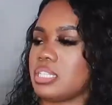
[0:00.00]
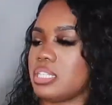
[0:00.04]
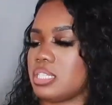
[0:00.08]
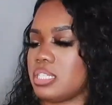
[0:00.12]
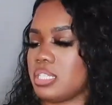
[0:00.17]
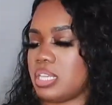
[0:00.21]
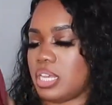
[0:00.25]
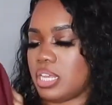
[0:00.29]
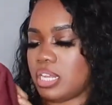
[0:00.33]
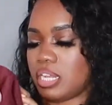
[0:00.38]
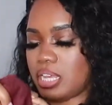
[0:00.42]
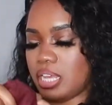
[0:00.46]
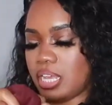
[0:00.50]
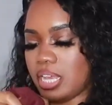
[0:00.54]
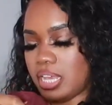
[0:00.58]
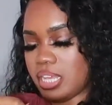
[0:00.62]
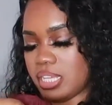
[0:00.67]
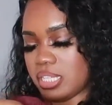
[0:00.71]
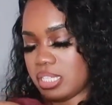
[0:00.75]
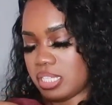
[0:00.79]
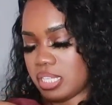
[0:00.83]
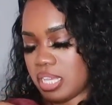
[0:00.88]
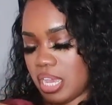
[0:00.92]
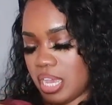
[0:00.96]
is in a
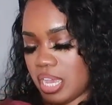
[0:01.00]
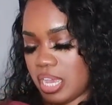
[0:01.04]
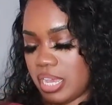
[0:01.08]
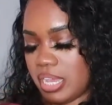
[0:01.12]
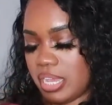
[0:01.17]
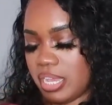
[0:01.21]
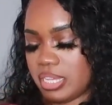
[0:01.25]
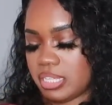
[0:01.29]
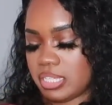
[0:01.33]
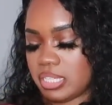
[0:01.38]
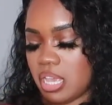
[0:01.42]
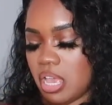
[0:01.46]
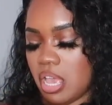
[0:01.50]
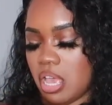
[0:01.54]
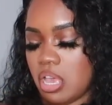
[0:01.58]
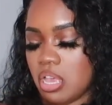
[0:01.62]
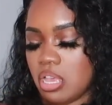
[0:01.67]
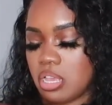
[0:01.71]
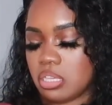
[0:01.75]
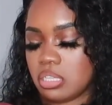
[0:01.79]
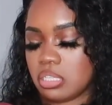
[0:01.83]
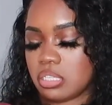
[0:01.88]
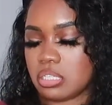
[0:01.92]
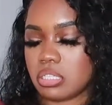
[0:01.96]
size
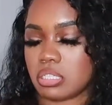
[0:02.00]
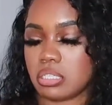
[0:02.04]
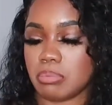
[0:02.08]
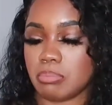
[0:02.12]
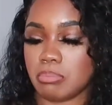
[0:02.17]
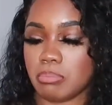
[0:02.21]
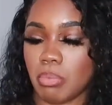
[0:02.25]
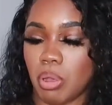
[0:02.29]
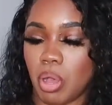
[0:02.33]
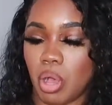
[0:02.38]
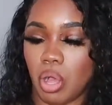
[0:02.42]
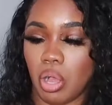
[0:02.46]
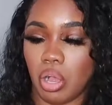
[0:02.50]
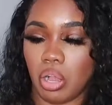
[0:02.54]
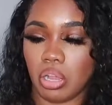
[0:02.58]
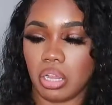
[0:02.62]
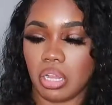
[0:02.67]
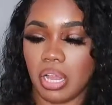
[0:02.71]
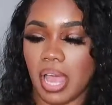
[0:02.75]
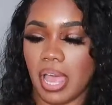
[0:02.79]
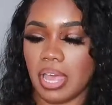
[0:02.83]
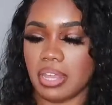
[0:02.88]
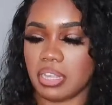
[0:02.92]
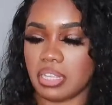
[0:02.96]
small
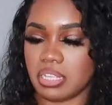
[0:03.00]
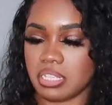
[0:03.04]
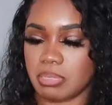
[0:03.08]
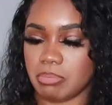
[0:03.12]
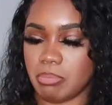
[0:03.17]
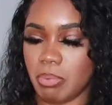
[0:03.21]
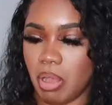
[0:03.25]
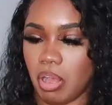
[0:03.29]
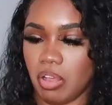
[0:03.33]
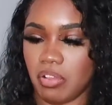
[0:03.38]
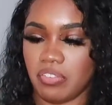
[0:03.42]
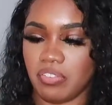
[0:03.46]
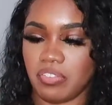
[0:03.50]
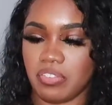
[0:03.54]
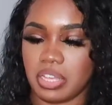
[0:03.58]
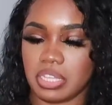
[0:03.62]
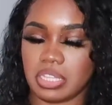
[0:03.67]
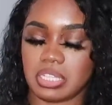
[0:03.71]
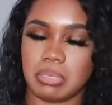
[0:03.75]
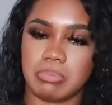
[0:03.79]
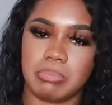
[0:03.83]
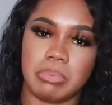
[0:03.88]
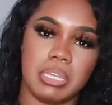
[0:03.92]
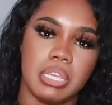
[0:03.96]
and the small
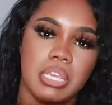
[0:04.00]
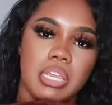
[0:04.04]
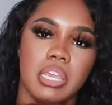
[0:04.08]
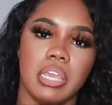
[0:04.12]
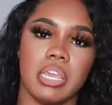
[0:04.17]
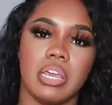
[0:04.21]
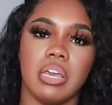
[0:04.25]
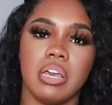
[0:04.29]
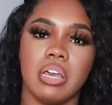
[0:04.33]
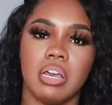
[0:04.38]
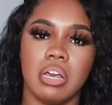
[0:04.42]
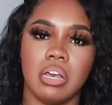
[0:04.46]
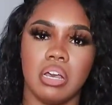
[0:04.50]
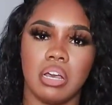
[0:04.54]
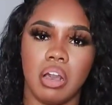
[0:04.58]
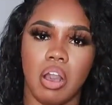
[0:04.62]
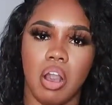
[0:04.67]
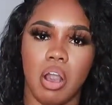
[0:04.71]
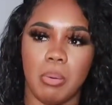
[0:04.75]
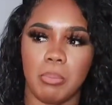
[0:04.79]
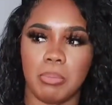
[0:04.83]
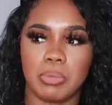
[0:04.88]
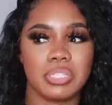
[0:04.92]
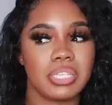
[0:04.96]
fits me
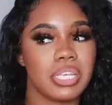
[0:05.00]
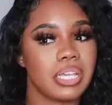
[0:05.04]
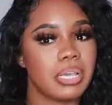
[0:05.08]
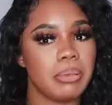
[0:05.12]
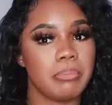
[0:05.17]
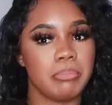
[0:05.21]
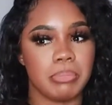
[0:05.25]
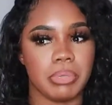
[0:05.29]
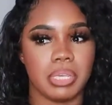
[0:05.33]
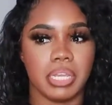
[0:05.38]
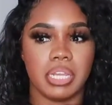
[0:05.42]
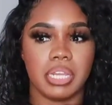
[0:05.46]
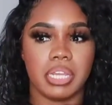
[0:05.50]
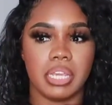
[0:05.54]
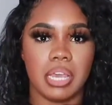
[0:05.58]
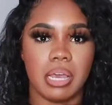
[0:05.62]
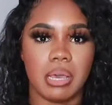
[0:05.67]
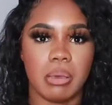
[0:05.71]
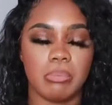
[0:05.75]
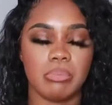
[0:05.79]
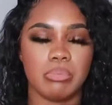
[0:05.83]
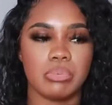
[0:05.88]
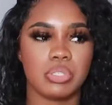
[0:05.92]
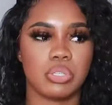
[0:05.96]
almost like a
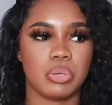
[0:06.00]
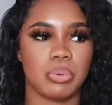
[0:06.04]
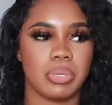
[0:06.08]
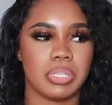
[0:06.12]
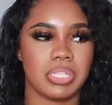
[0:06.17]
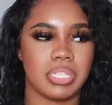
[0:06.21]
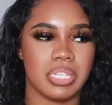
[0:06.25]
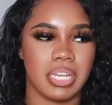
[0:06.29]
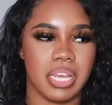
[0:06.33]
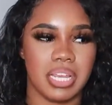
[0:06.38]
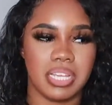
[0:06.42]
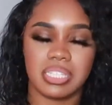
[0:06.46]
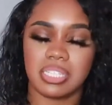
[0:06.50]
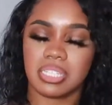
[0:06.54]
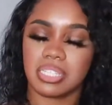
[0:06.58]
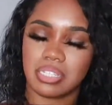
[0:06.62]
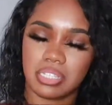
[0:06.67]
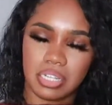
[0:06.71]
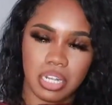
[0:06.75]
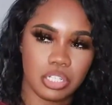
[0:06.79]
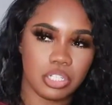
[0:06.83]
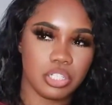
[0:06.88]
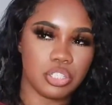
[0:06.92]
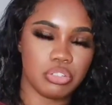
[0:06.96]
medium, so it's nice. It's
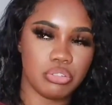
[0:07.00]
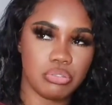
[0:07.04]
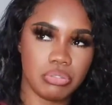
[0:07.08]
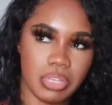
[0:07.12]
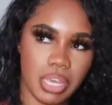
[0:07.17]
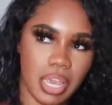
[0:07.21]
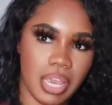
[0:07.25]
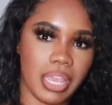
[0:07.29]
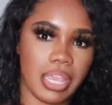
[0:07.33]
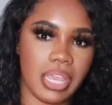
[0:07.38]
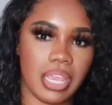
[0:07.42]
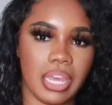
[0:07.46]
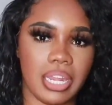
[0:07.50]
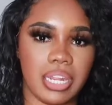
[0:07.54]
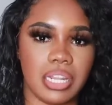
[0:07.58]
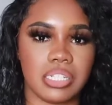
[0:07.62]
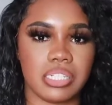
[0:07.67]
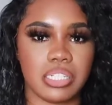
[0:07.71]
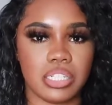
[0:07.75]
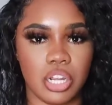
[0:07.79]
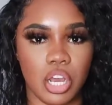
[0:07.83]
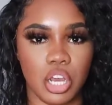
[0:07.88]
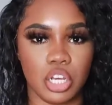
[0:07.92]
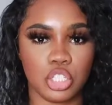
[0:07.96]
not too tight and
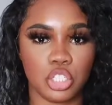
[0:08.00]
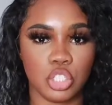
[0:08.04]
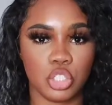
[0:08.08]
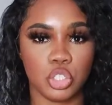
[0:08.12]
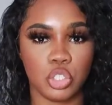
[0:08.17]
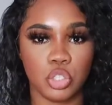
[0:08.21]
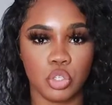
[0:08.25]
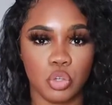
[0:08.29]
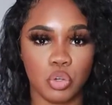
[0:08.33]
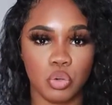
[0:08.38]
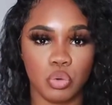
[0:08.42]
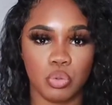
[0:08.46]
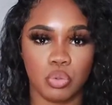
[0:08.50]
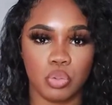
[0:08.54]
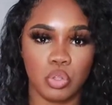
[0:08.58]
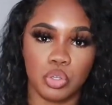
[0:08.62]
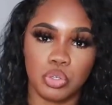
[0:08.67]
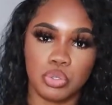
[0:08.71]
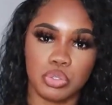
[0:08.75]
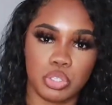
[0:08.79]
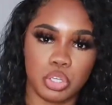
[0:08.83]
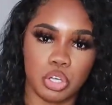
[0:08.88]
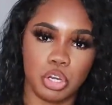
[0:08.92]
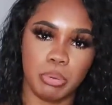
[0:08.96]
it's not too
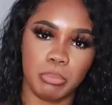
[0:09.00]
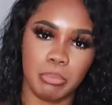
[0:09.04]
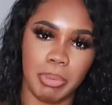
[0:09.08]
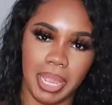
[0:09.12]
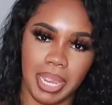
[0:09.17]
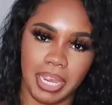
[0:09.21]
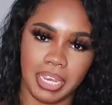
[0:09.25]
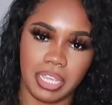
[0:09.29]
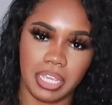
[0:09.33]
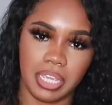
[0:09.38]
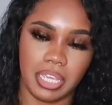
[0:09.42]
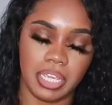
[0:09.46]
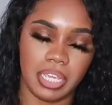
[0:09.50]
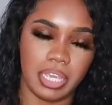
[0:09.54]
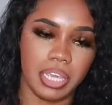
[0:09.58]
loose or baggy.